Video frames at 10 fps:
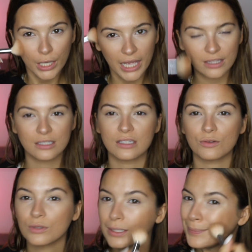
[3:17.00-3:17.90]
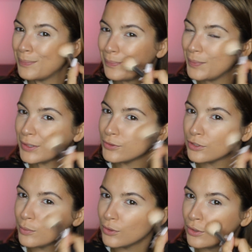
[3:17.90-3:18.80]
And this is a really
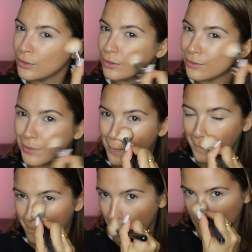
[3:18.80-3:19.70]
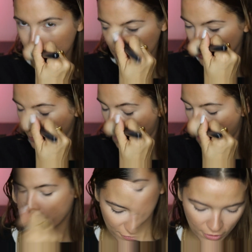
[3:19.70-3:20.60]
buildable bronzer.
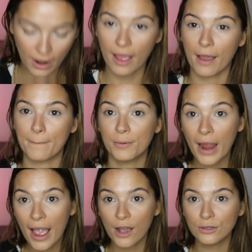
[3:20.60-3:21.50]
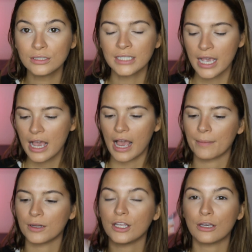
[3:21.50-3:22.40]
For brows,
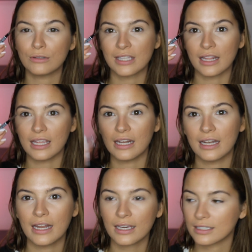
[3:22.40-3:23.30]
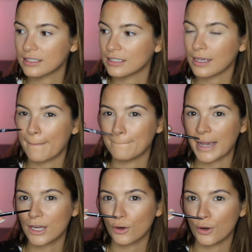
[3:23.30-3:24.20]
I'm going to use the NYX
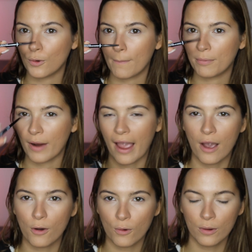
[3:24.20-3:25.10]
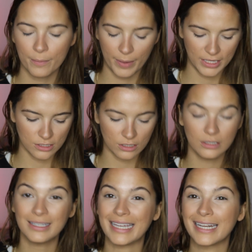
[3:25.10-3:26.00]
Micro Bro
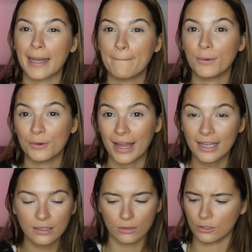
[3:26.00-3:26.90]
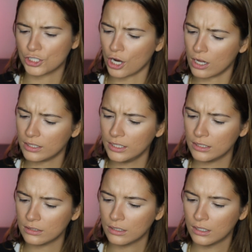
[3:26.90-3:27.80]
Pencil in Brunette or
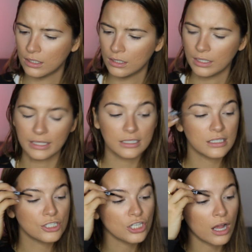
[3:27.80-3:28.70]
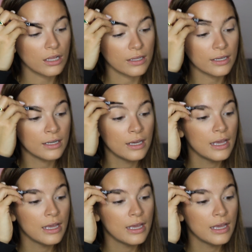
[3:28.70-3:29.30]
Chocolate. This is in Chocolate.